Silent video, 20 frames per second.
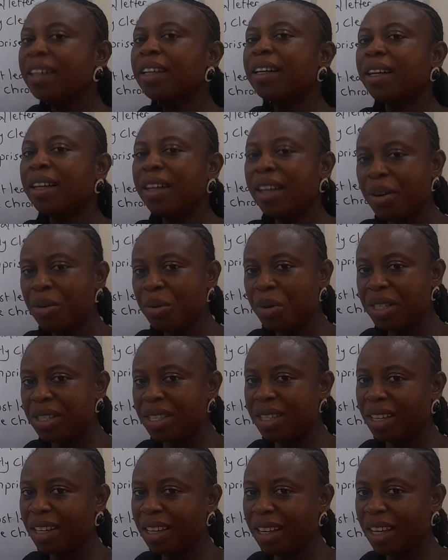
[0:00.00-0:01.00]

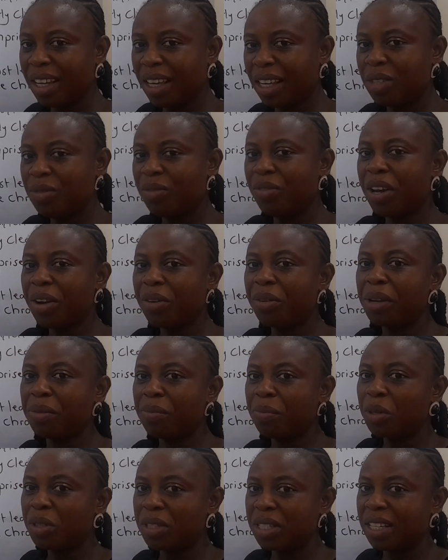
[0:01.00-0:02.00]
Clarity is very
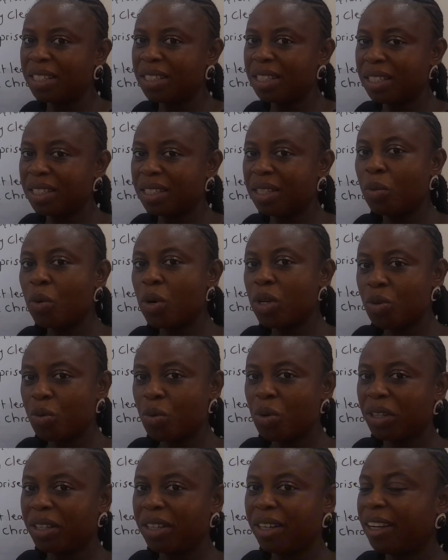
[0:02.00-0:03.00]
important, is the
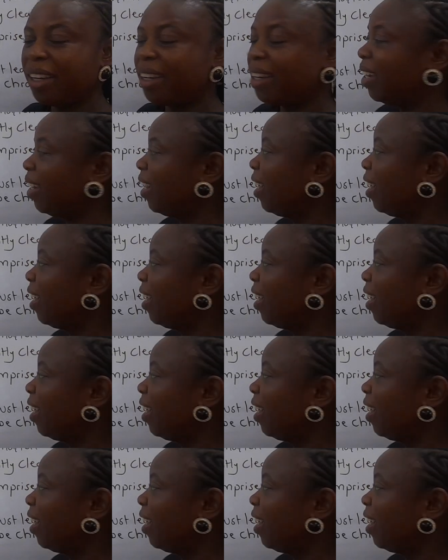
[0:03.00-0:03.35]
watchword here.